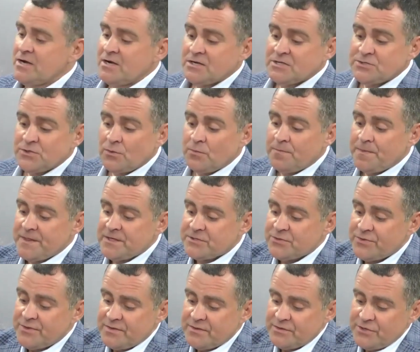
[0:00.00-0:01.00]
So,
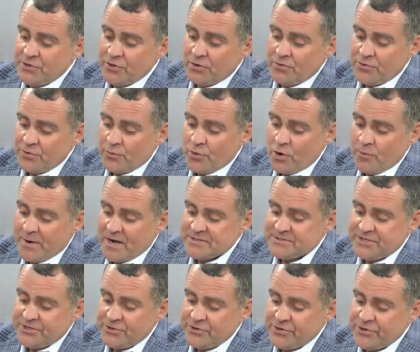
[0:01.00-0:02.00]
so the robots
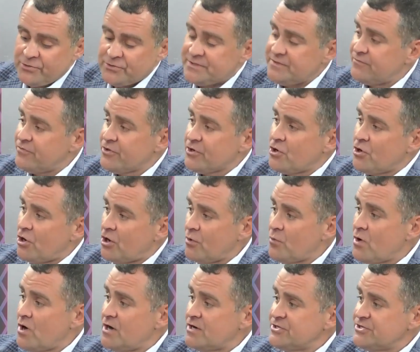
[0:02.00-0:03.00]
that you're using for the car
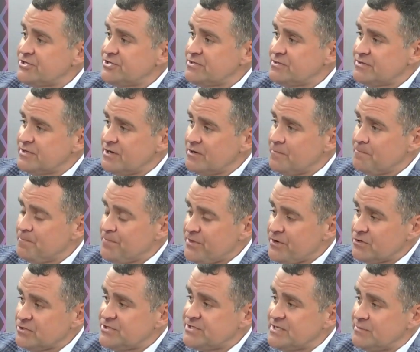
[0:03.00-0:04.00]
wash, they're
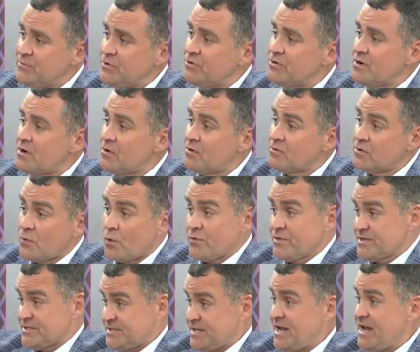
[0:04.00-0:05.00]
they're similar or, or
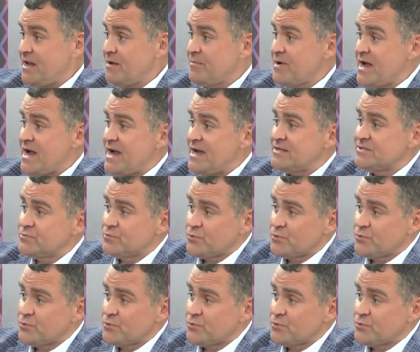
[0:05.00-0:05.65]
the same as